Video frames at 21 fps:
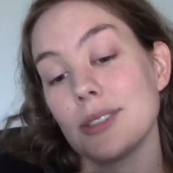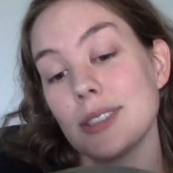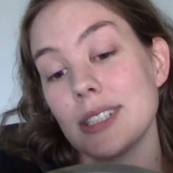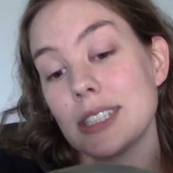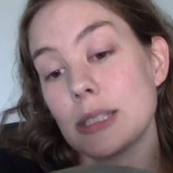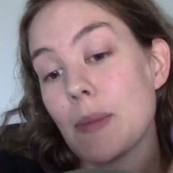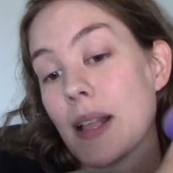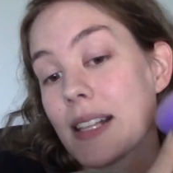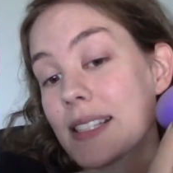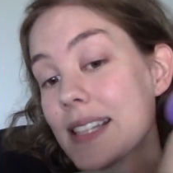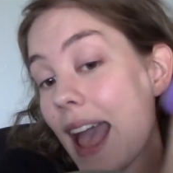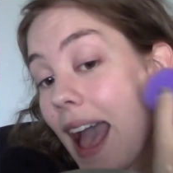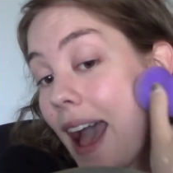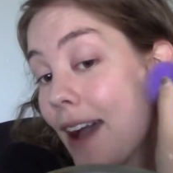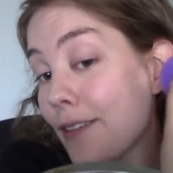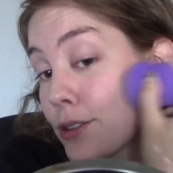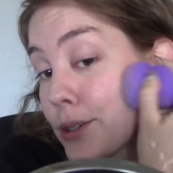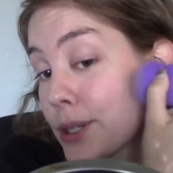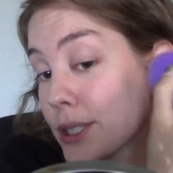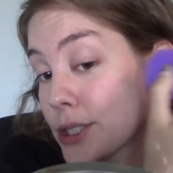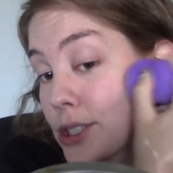It smells
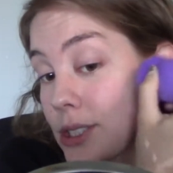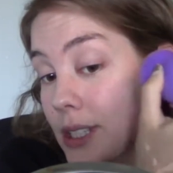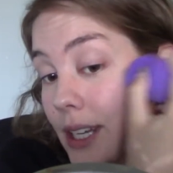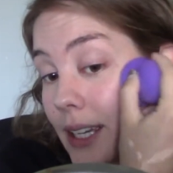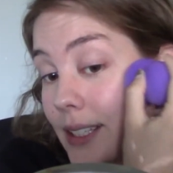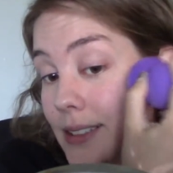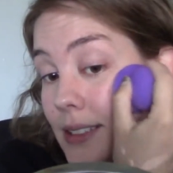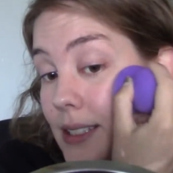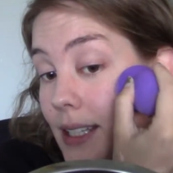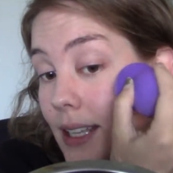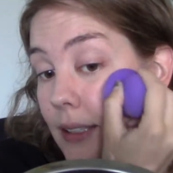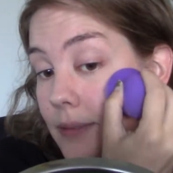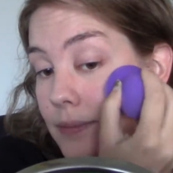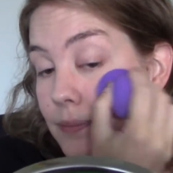average, I'd say.